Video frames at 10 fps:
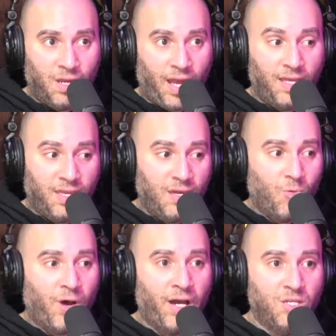I get
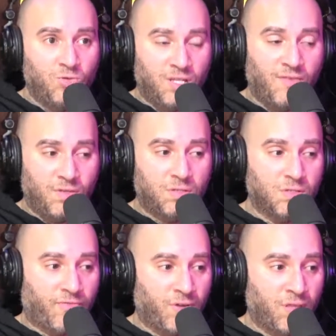why you would give it to
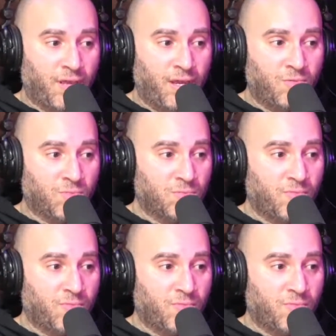the frontline